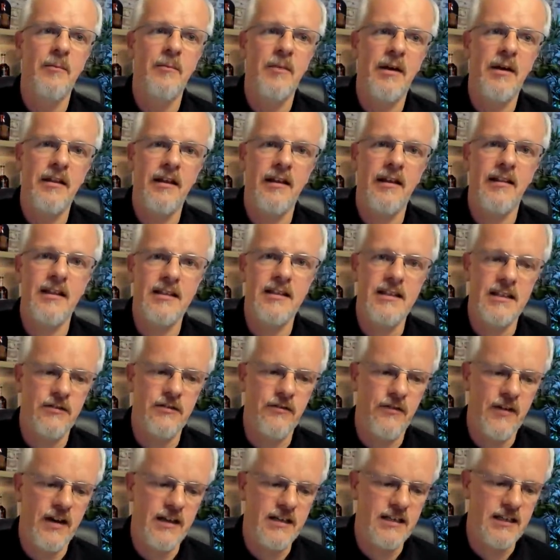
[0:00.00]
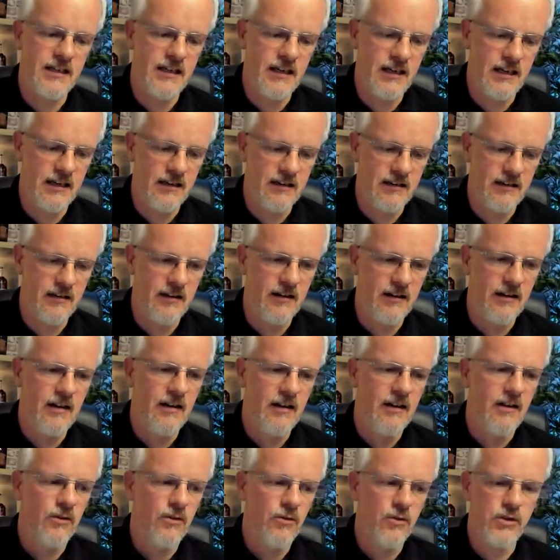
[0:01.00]
But I think this is fascinating.
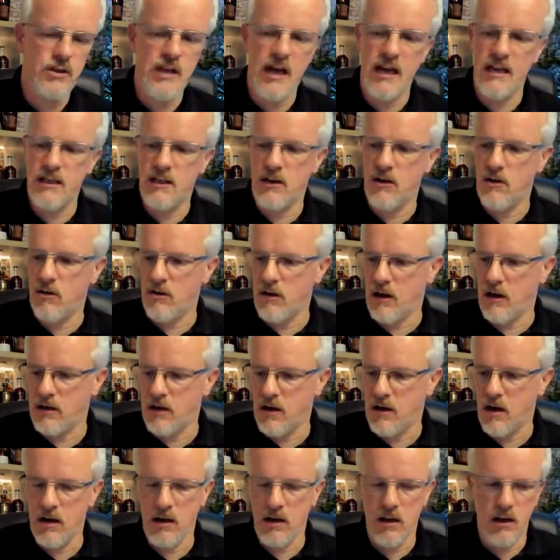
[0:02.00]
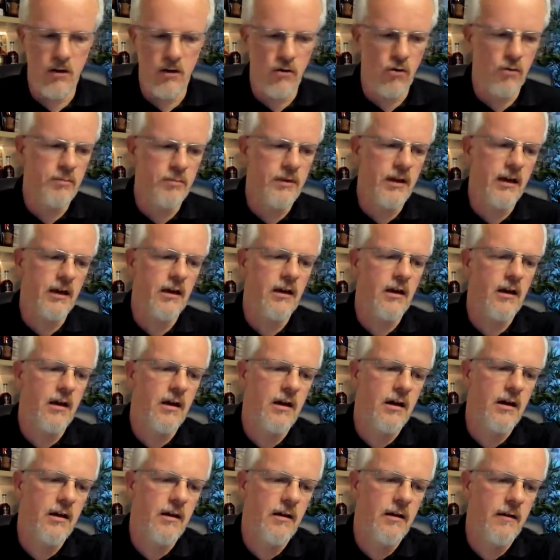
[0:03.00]
Those guys are currently opening
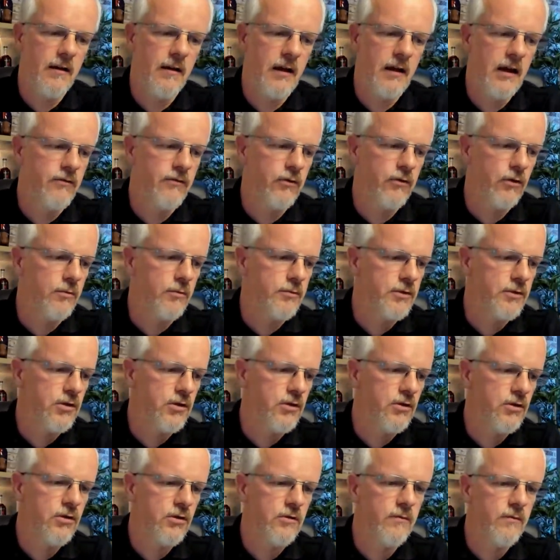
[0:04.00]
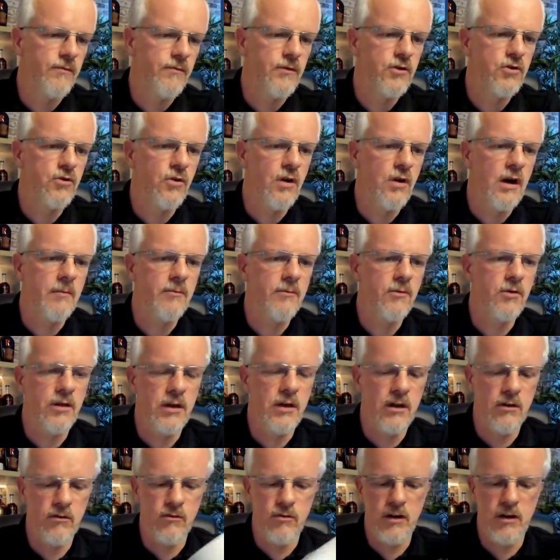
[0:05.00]
envelope two, so I'm
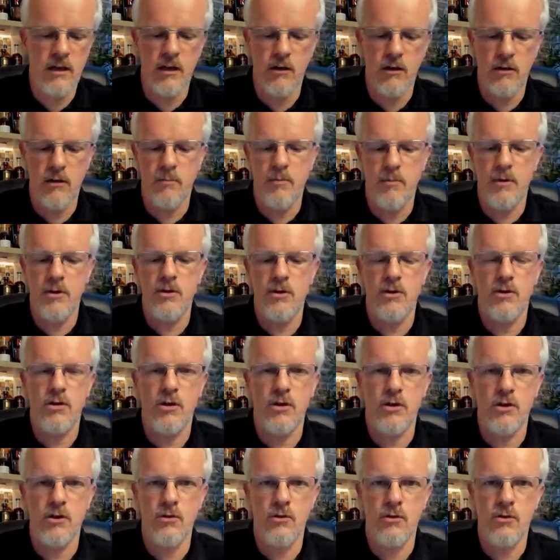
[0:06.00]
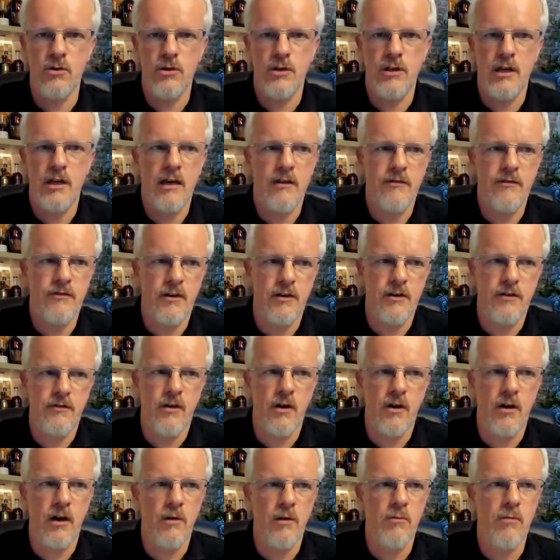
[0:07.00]
going to read out the producer's notes after
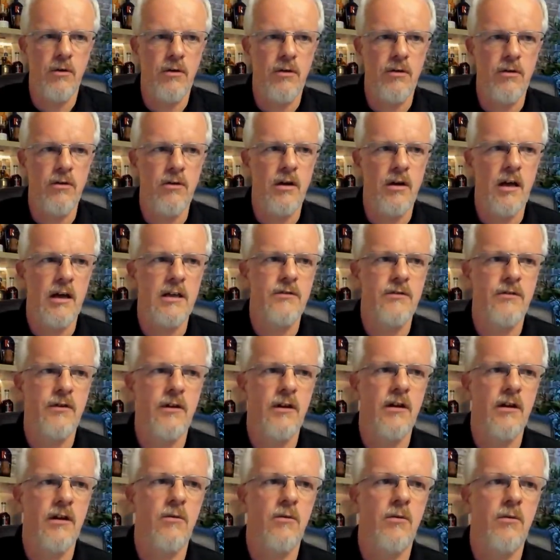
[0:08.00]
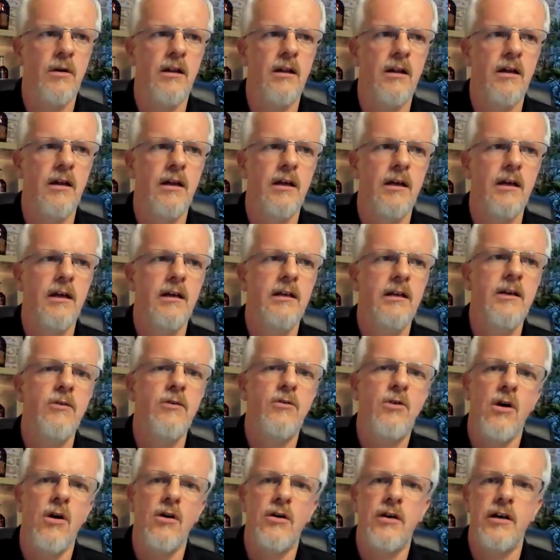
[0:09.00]
I've hung out with you guys for a little while.
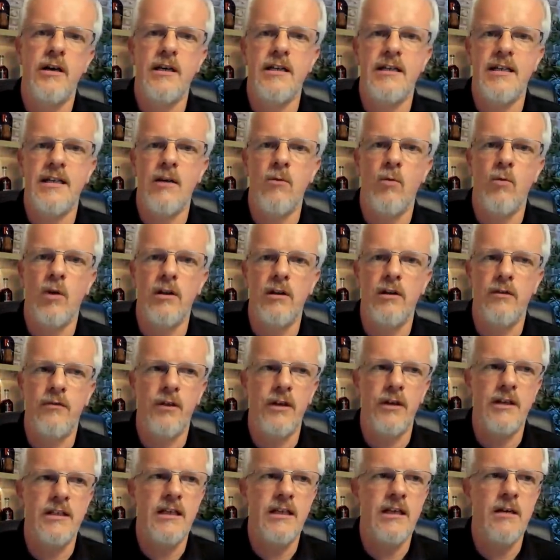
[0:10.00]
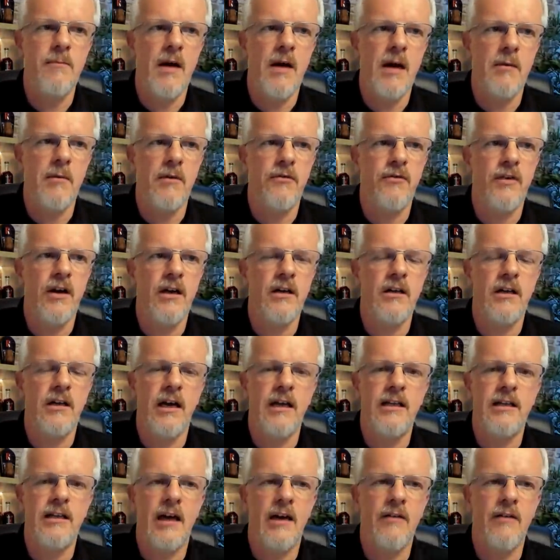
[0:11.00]
Neil Cochran is in. Wonderful to see you back, my
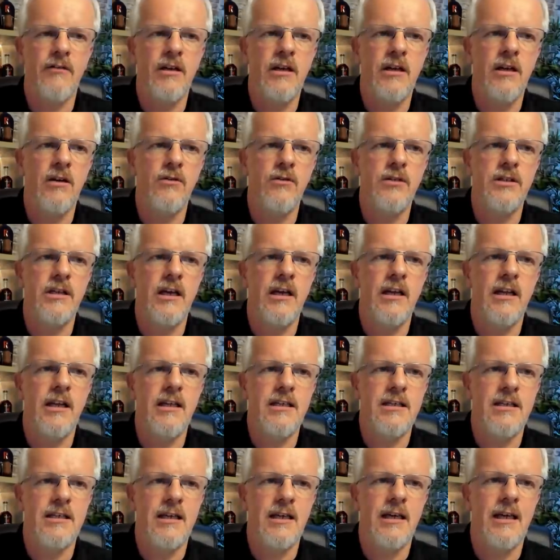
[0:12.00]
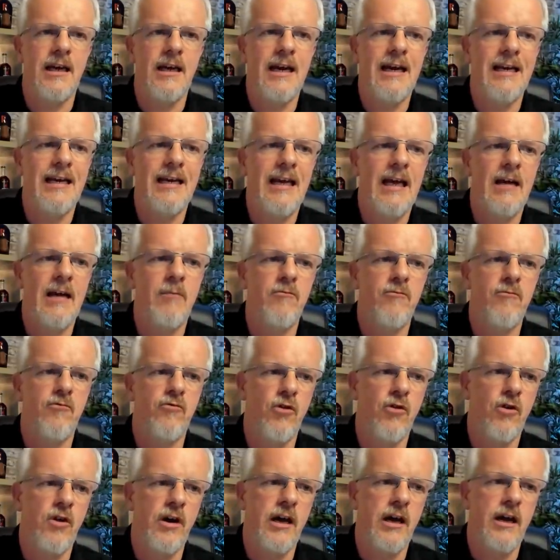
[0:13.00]
friend. Great to have you, Neil, saying this is a great game,
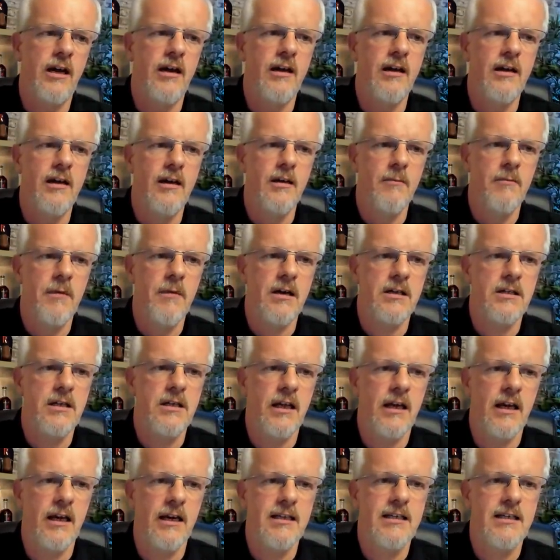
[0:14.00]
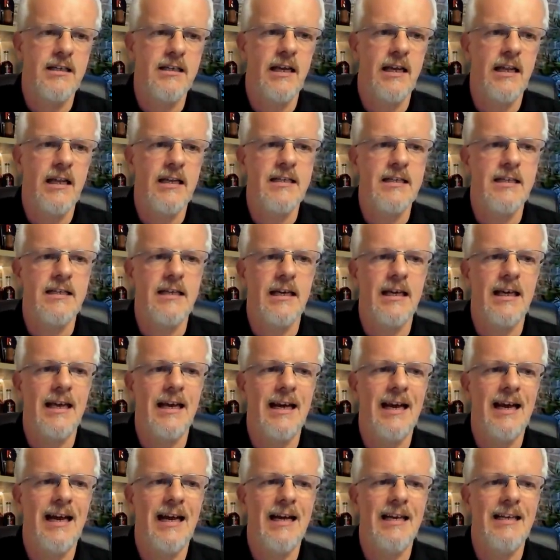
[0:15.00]
Roy. Mark Slinger is saying this is a
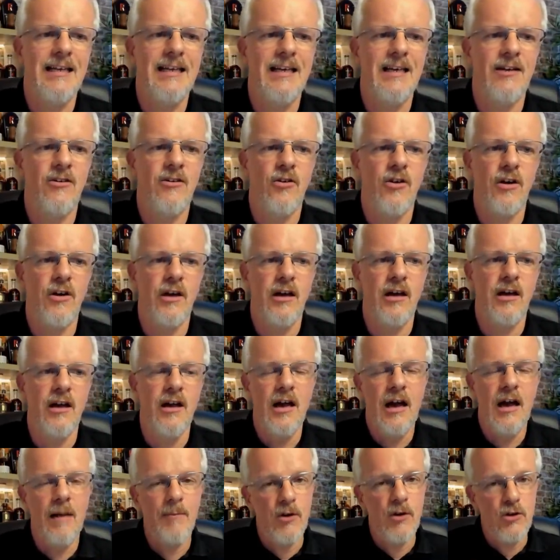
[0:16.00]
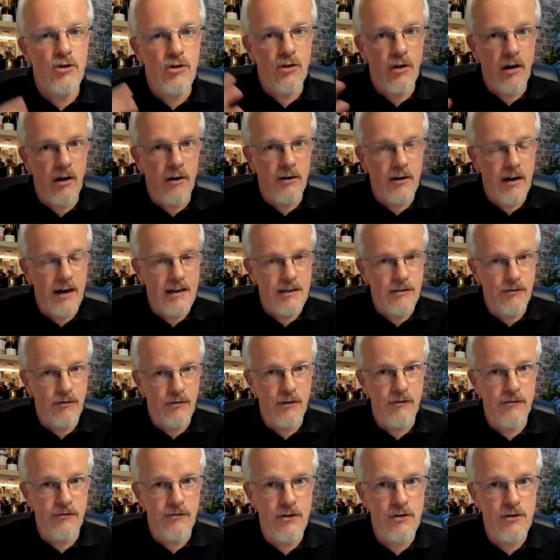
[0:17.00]
great idea, Roy. I'm not sure how it is
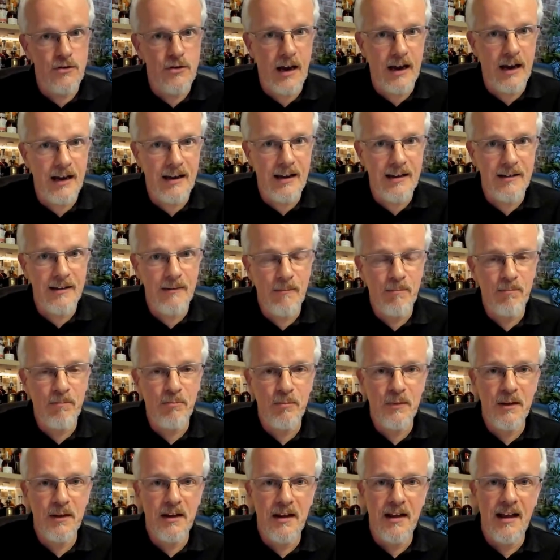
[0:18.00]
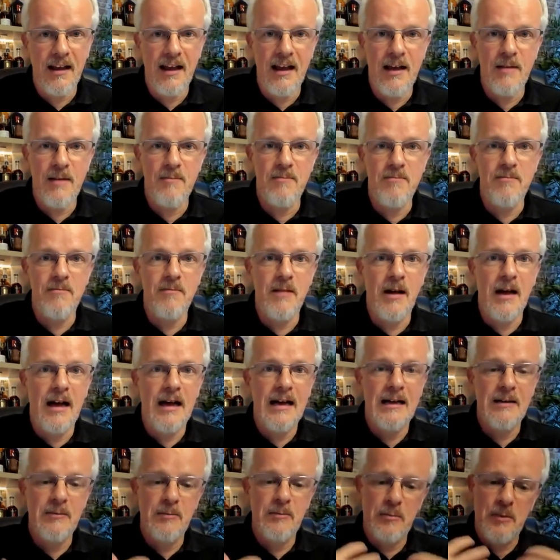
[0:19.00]
for viewing,
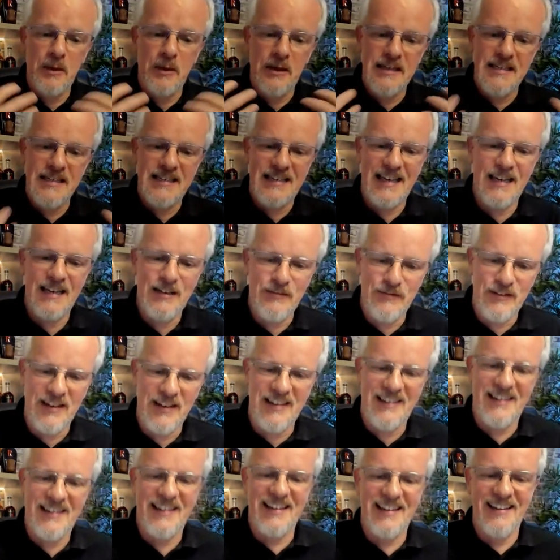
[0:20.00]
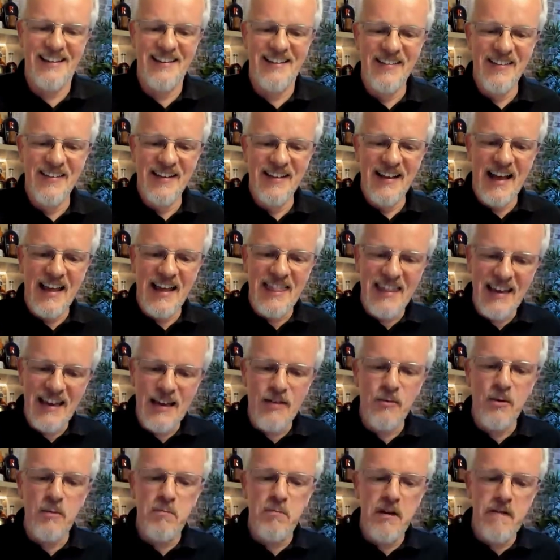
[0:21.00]
but it's kind of, I
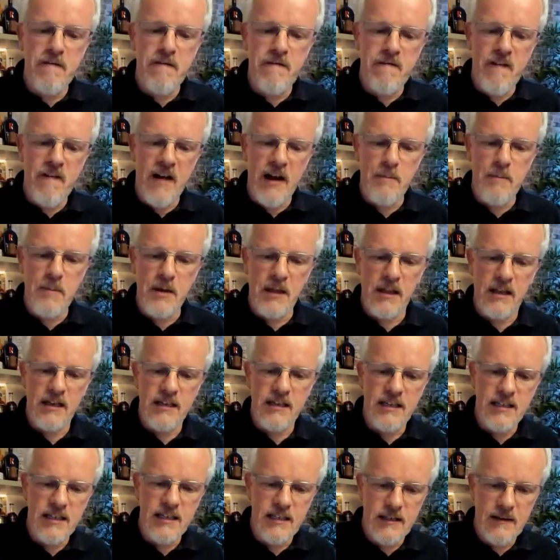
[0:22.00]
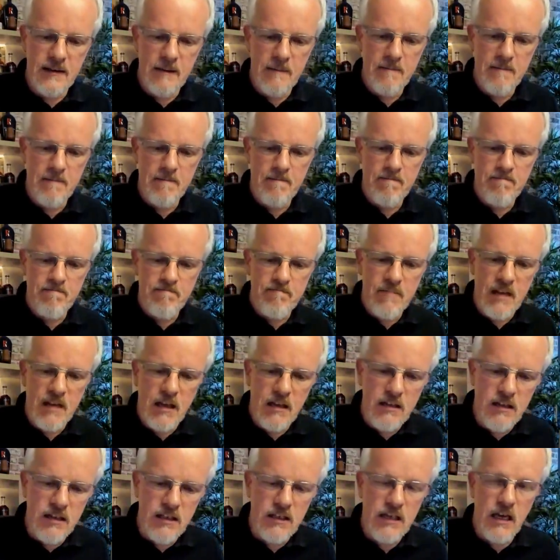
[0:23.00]
think it would be fabulous
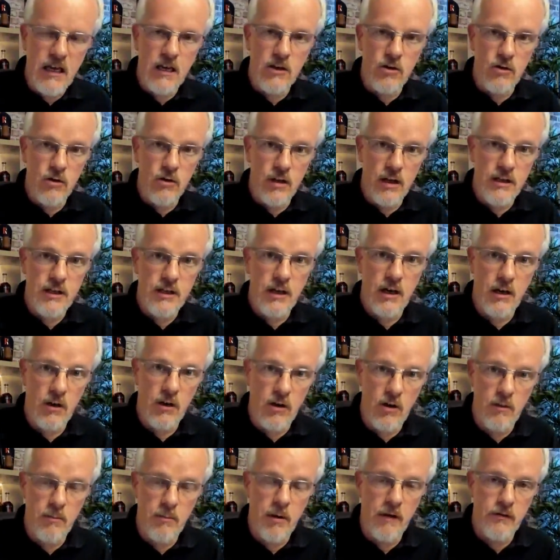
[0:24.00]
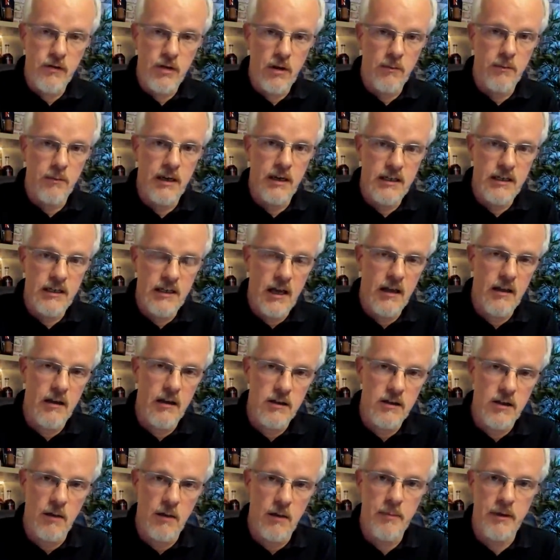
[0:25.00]
to sit and do this in a group, have somebody set
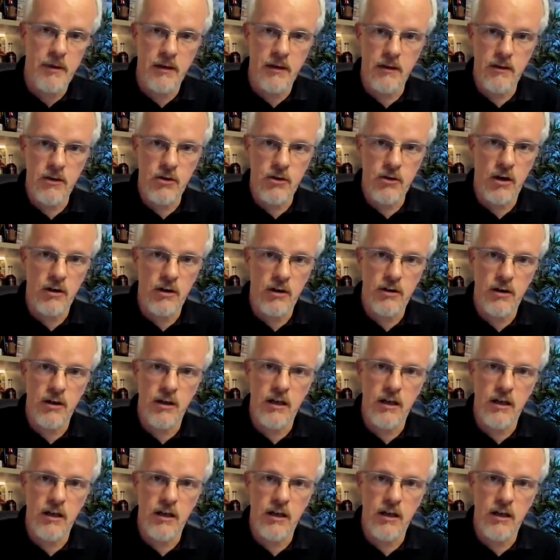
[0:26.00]
this up and structure